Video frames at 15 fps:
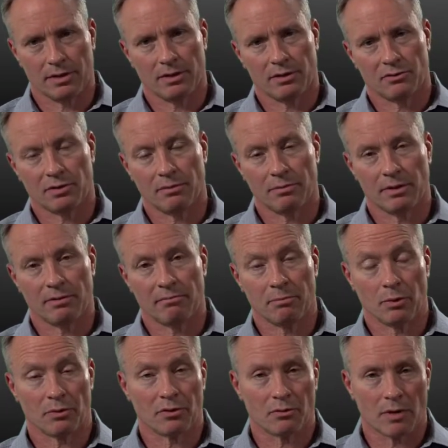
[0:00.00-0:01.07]
the treatment of
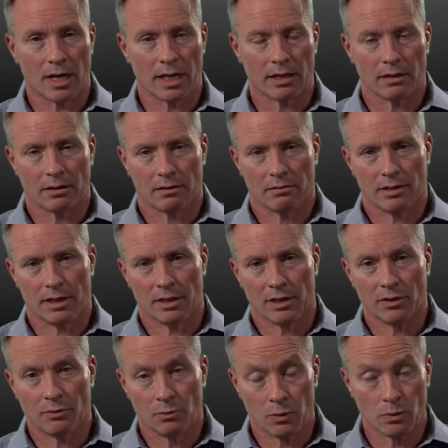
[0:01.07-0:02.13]
both chronic and
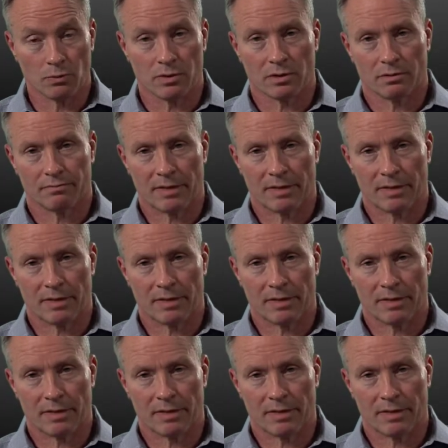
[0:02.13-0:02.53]
acute wounds. I've